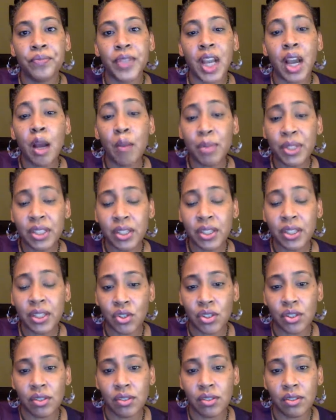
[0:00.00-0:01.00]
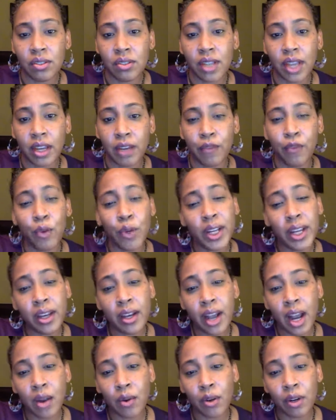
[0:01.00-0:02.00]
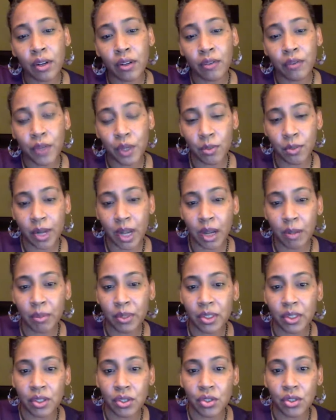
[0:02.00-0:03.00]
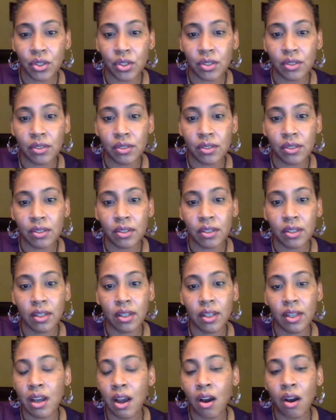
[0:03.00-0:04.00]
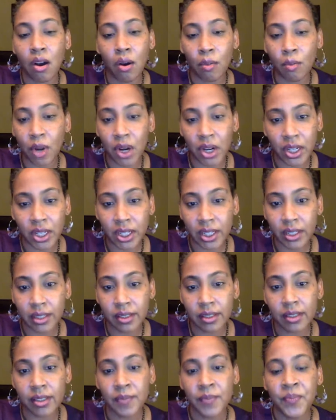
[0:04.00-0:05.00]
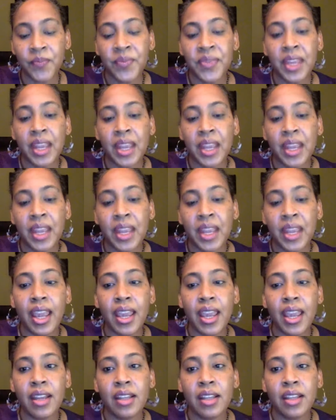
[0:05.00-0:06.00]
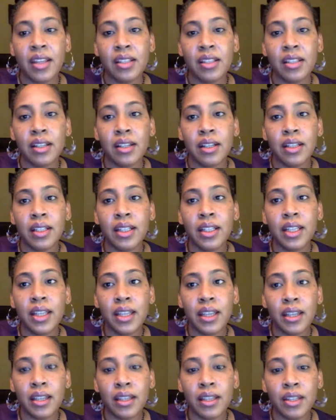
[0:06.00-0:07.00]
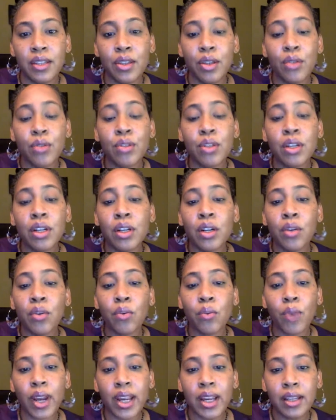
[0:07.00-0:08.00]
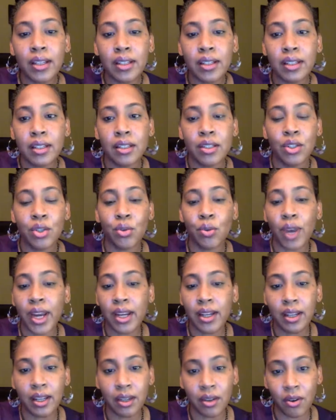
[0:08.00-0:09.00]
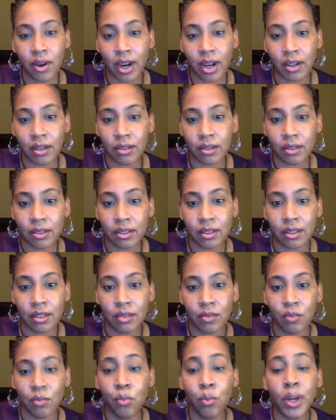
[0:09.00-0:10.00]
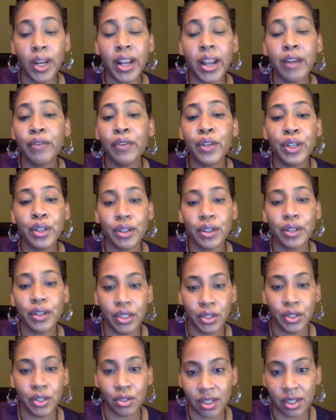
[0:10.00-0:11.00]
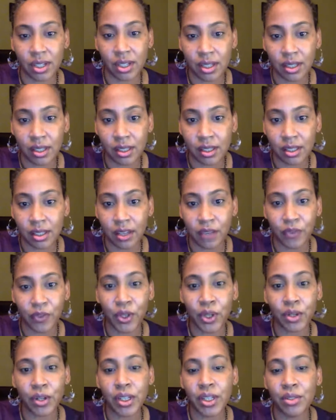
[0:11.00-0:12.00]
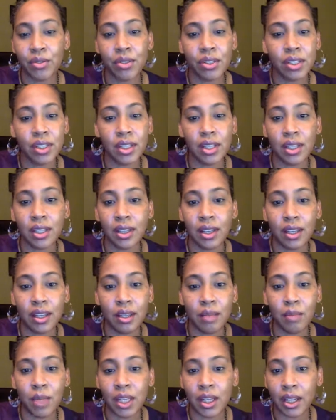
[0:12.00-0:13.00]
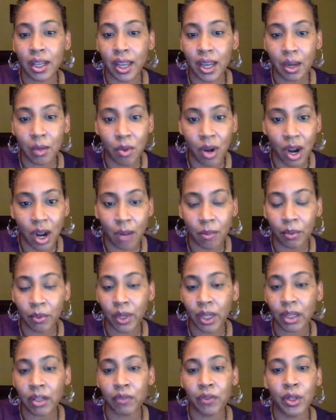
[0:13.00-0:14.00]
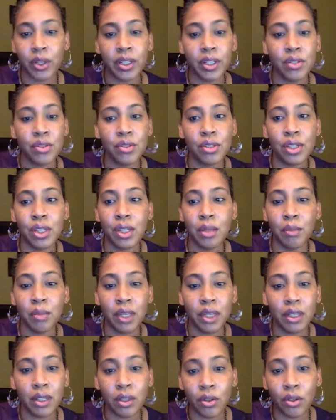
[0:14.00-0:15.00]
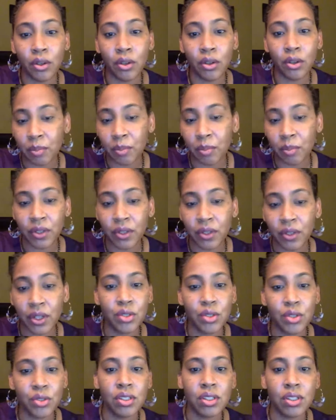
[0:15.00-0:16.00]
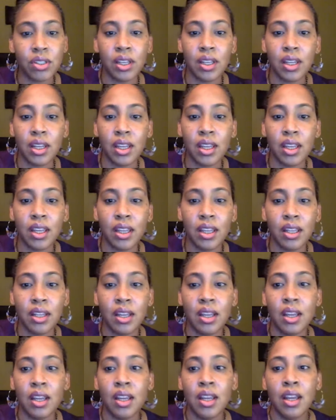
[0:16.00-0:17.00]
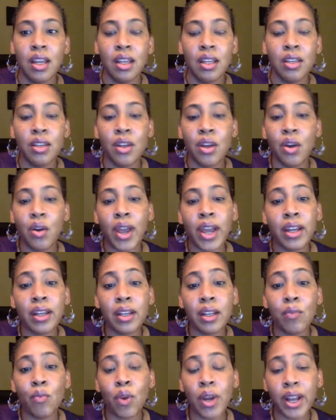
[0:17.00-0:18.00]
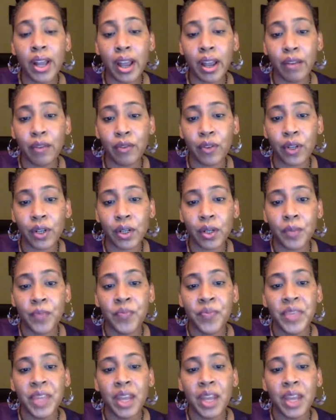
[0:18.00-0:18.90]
competitions, like 48-hour film competitions in all markets. And again, those are great training grounds, whatever your interest is. If you're interested in being a camera operator, if you're interested in being a grip, if you're interested in, editing, whatever,